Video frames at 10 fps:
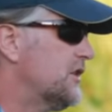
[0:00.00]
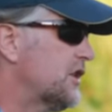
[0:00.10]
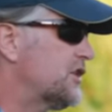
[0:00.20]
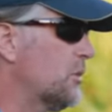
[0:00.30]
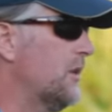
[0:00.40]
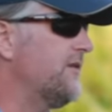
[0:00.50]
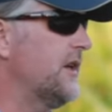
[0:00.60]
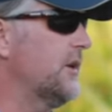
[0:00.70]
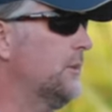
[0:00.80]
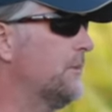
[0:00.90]
just to
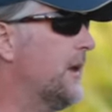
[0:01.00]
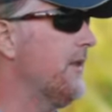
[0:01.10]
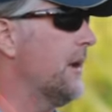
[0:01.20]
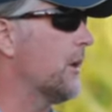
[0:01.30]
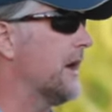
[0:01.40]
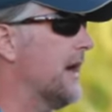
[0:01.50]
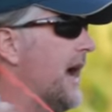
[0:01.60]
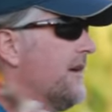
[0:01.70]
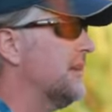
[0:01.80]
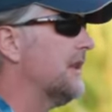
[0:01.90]
review, and then we're gonna
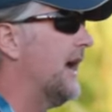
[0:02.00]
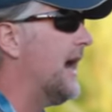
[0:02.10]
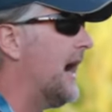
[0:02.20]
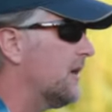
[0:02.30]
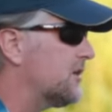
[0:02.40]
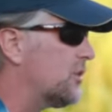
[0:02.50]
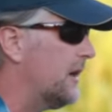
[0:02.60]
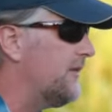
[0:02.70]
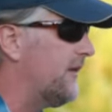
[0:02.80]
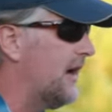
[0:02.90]
have you lay out
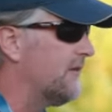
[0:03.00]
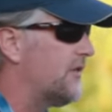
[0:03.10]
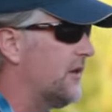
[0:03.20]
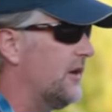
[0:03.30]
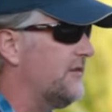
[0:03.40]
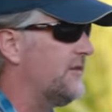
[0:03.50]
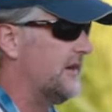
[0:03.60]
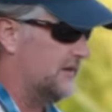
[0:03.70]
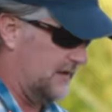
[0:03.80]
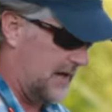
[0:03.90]
25 or 30
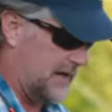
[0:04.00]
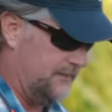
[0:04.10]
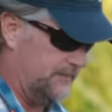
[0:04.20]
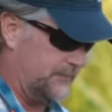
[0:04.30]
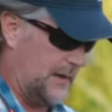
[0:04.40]
feet of line.